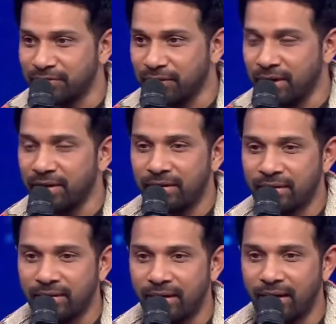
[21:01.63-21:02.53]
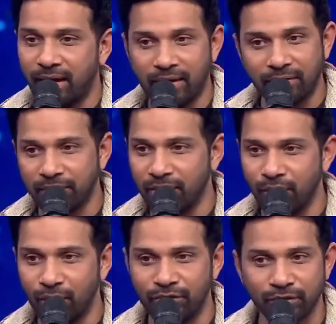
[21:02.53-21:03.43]
guys for that. And I
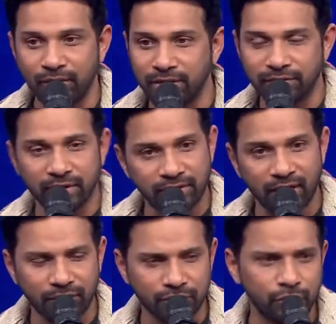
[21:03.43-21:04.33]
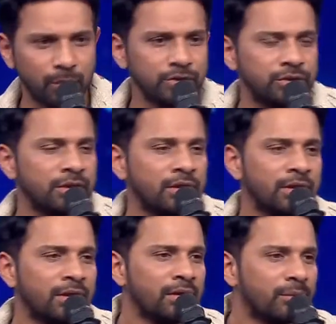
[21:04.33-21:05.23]
really owe it to you guys for that. Thank you so much.
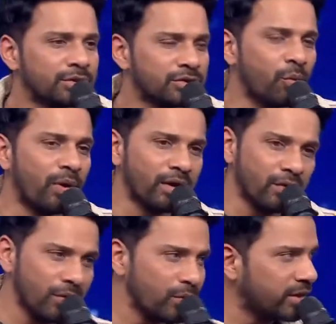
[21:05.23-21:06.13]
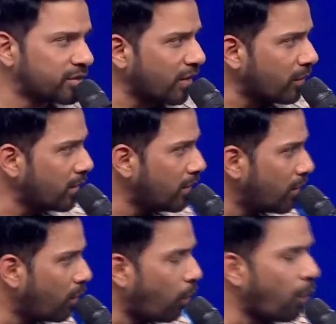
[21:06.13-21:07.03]
Because wherever we travel,
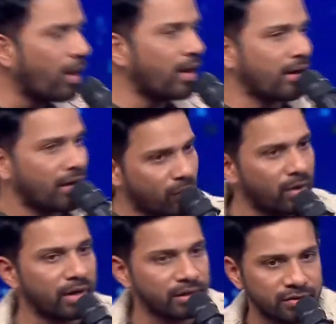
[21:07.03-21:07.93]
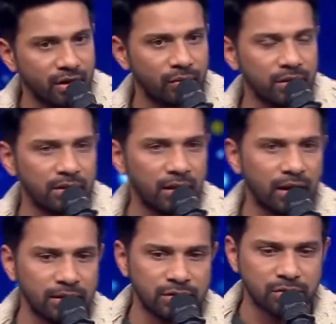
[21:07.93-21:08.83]
wherever I travel in the
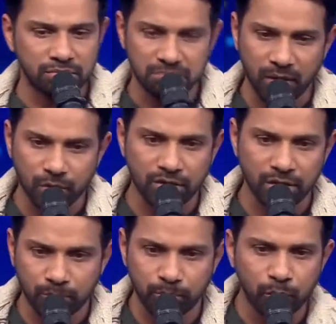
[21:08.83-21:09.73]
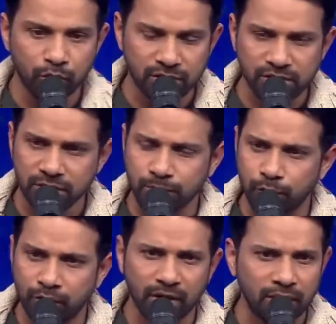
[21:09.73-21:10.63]
last, I would say, both the seasons
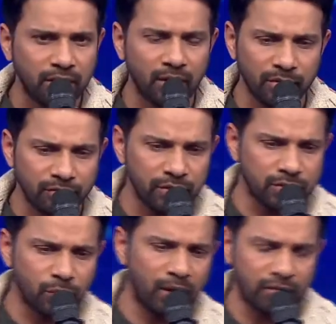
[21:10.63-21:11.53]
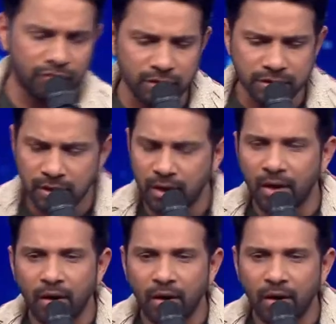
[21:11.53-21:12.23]
put together, a couple of years, 1.5 years,